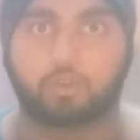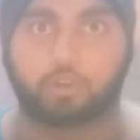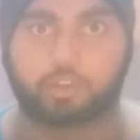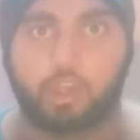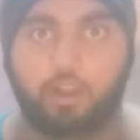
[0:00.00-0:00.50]

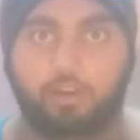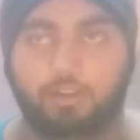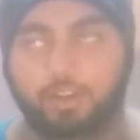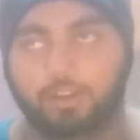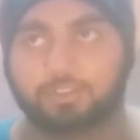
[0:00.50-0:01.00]
kill
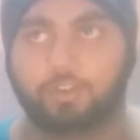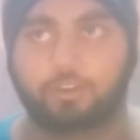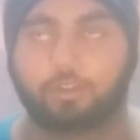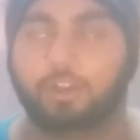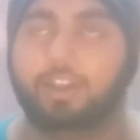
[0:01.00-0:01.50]
Son
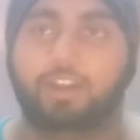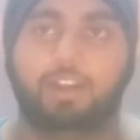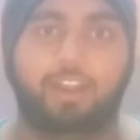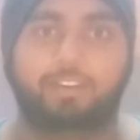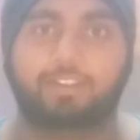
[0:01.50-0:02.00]
Goku,
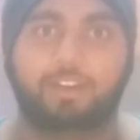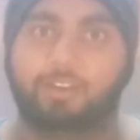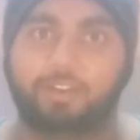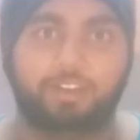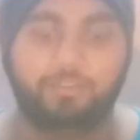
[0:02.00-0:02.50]
and
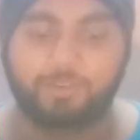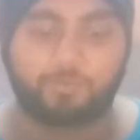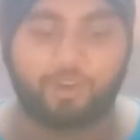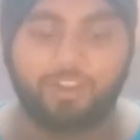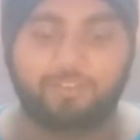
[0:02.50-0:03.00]
even
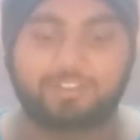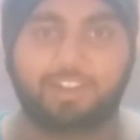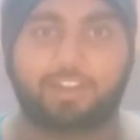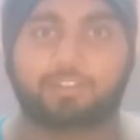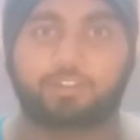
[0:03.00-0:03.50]
Broly was
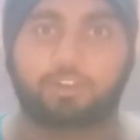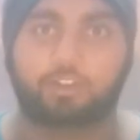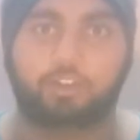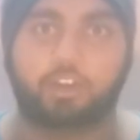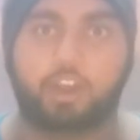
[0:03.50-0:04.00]
like
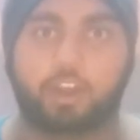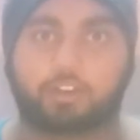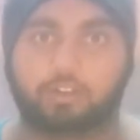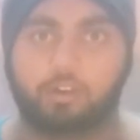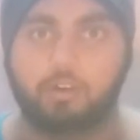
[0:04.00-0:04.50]

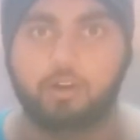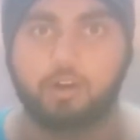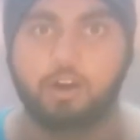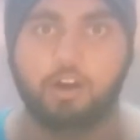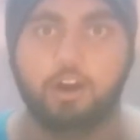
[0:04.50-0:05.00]

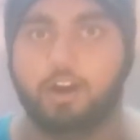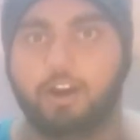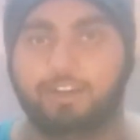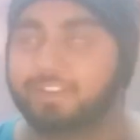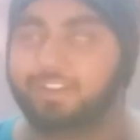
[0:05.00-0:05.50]

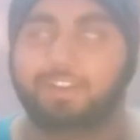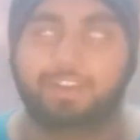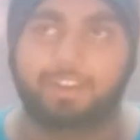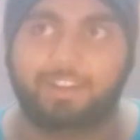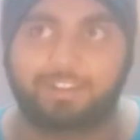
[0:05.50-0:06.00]
Kakarot.
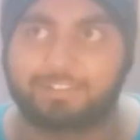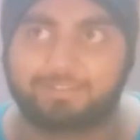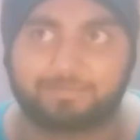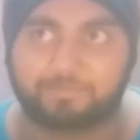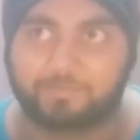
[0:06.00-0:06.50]
And
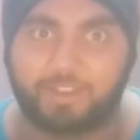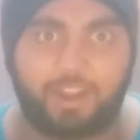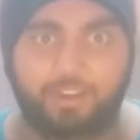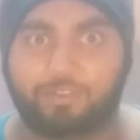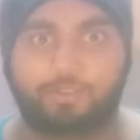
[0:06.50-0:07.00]

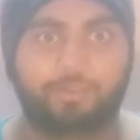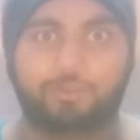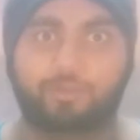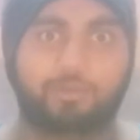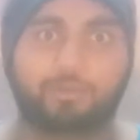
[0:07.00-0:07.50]
I don't
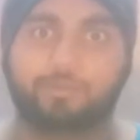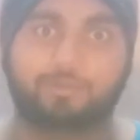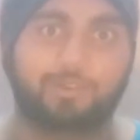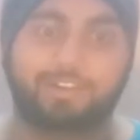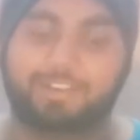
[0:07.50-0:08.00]
know
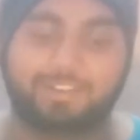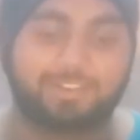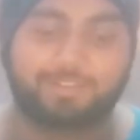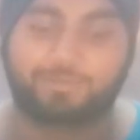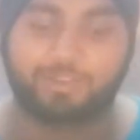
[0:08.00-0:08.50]
what it
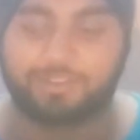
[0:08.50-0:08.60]
is with